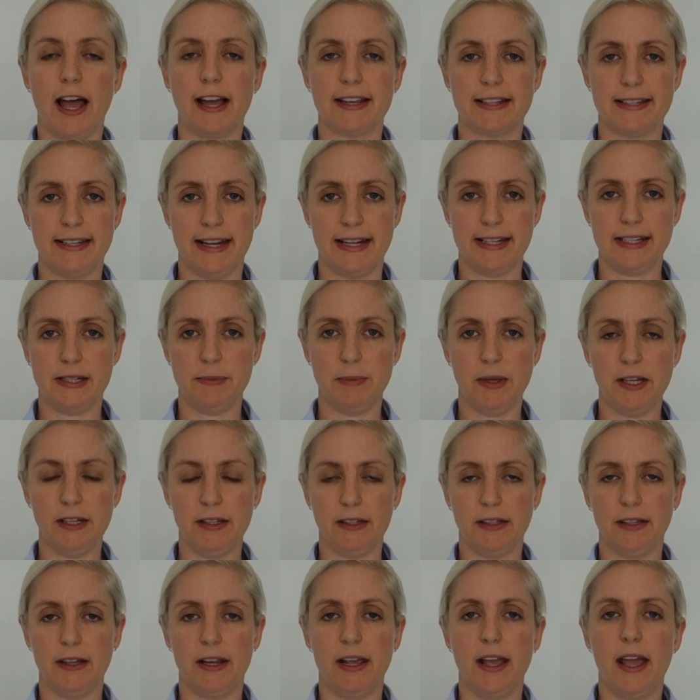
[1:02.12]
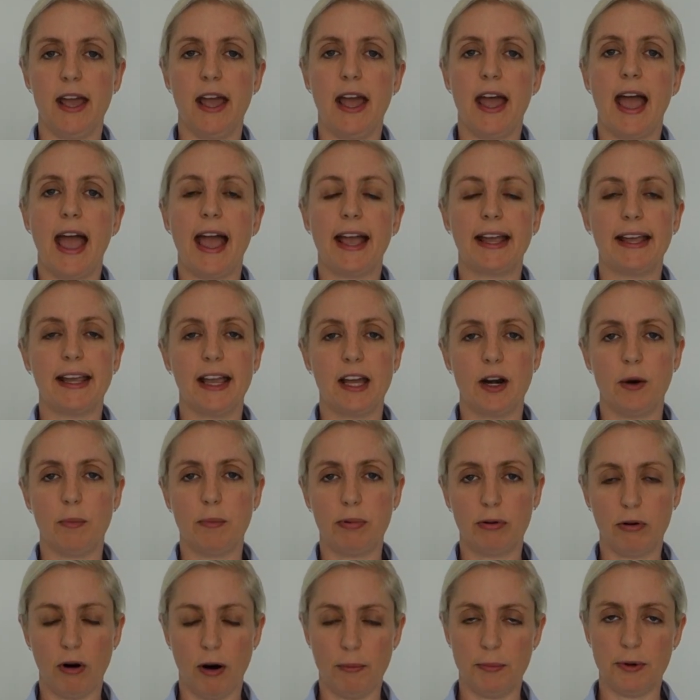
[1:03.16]
assessment and get a
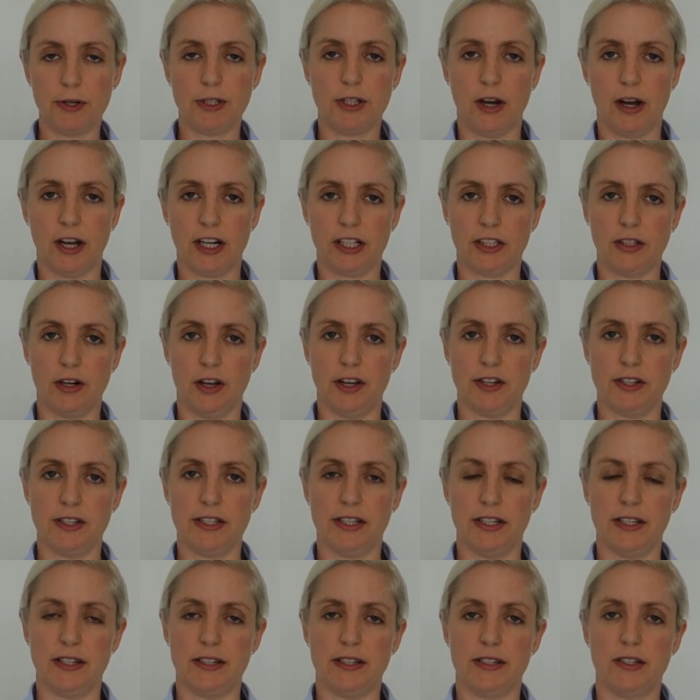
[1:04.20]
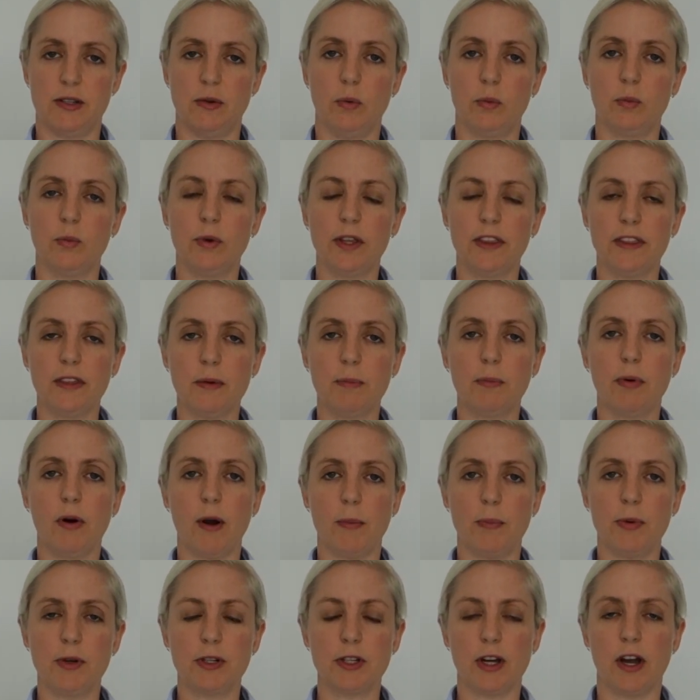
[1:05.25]
proper diagnosis. With a
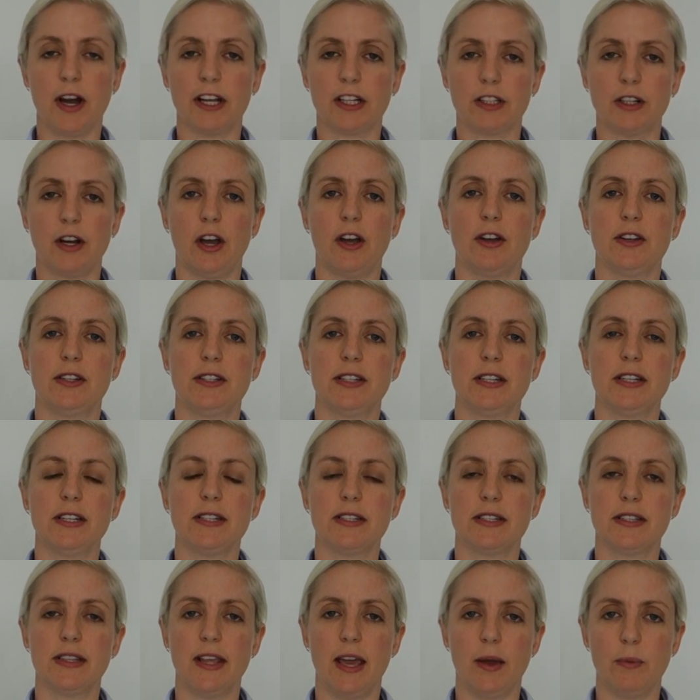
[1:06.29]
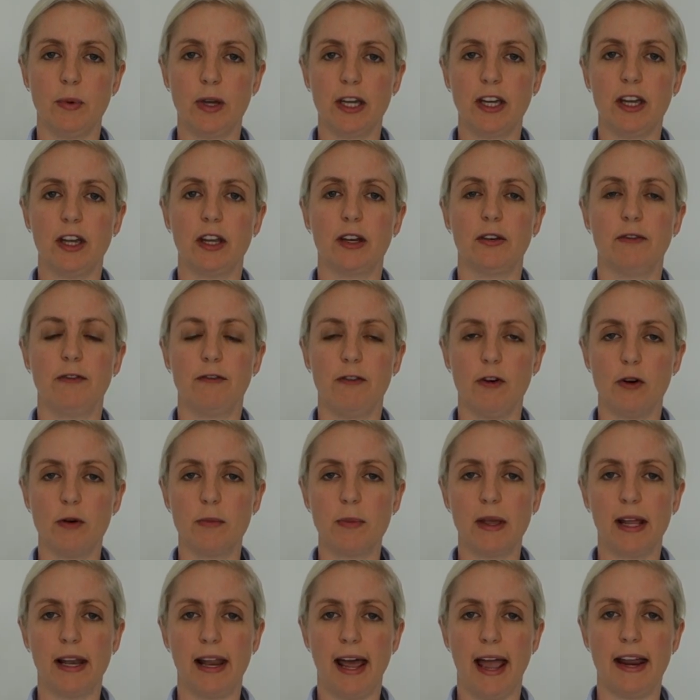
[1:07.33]
proper diagnosis, then we can
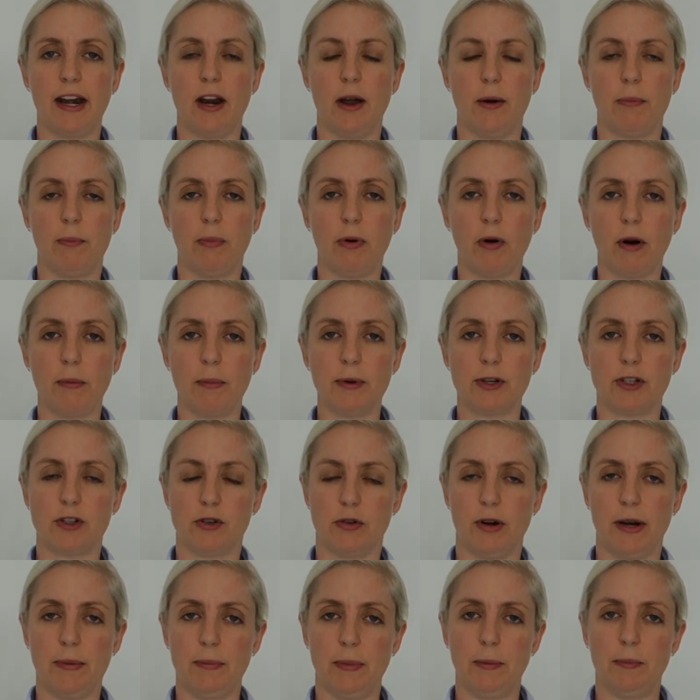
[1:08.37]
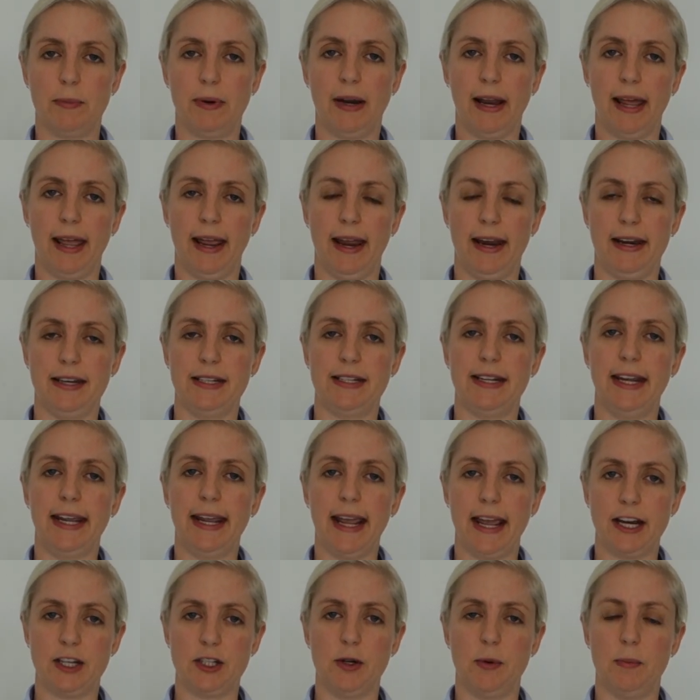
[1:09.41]
formulate a proper treatment plan to
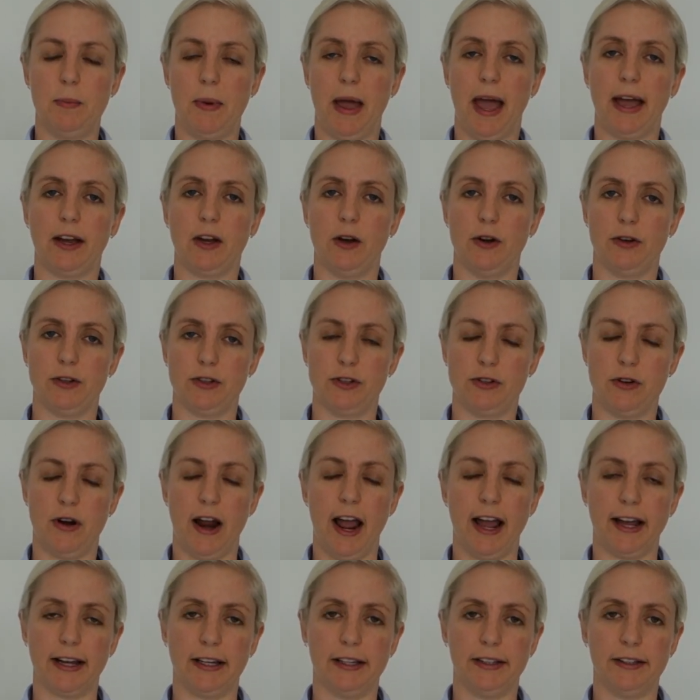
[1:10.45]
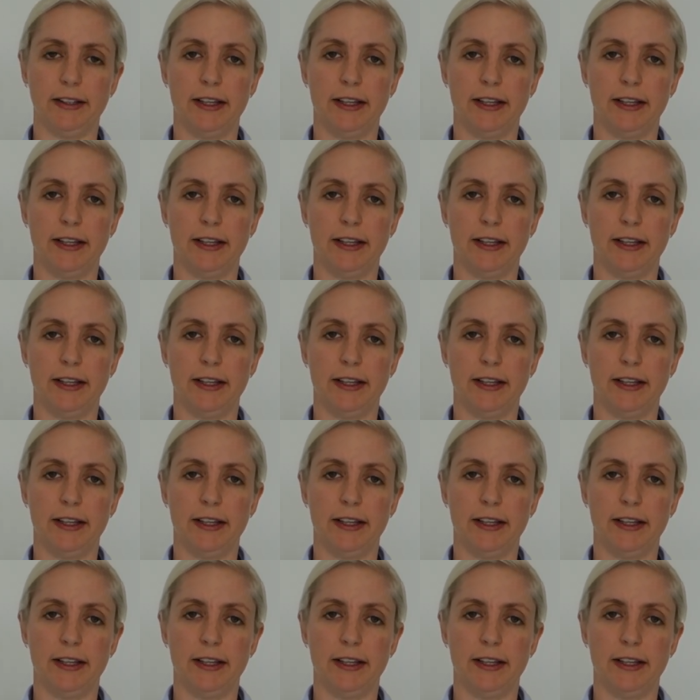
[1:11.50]
get you back on track.